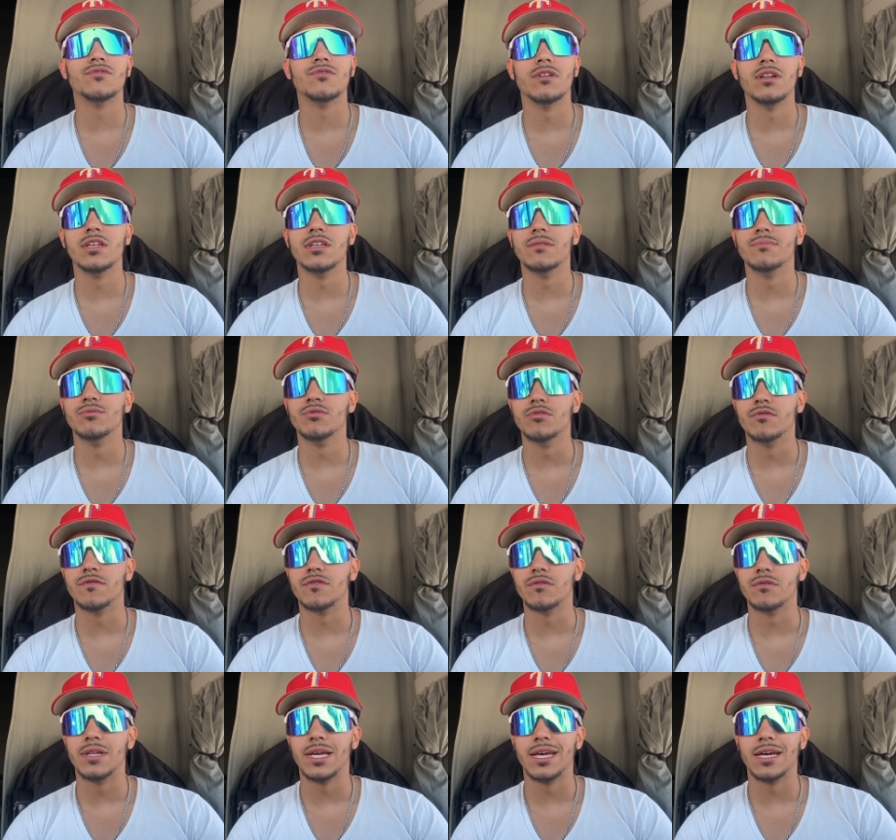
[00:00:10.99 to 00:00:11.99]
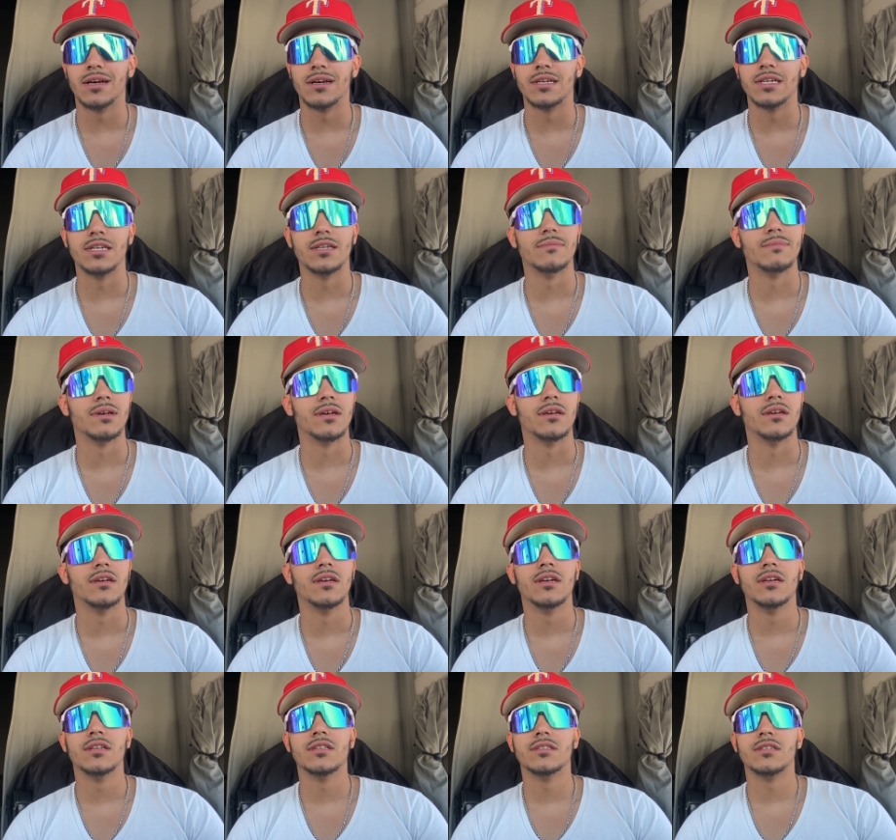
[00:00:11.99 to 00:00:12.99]
really a beautiful day out here,
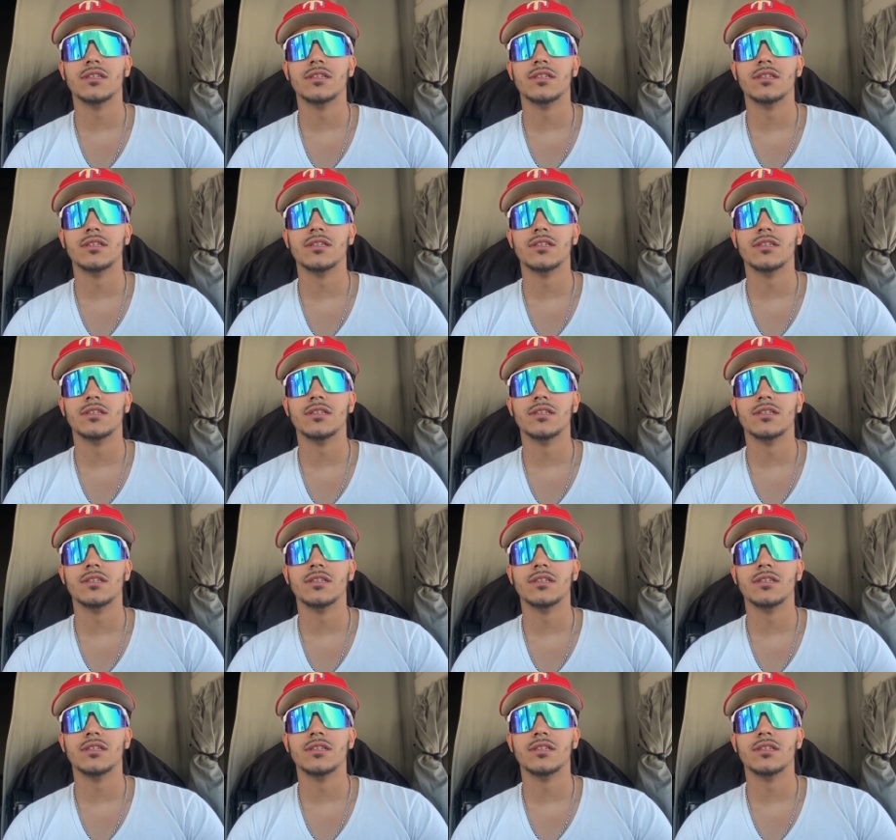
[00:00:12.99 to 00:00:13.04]
man.